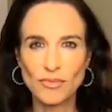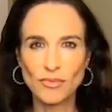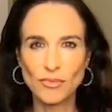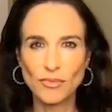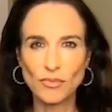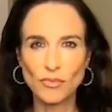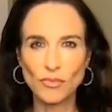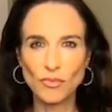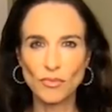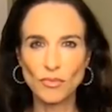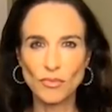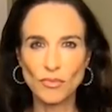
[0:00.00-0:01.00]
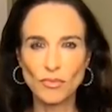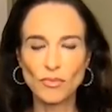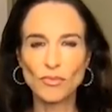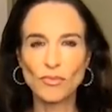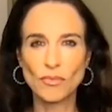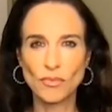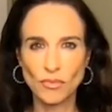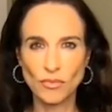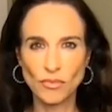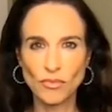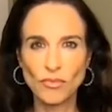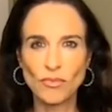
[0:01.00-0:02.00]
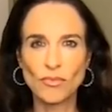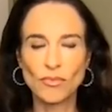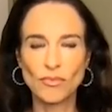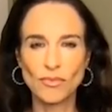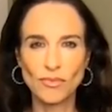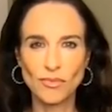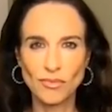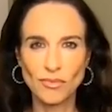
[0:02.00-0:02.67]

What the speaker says: (silent)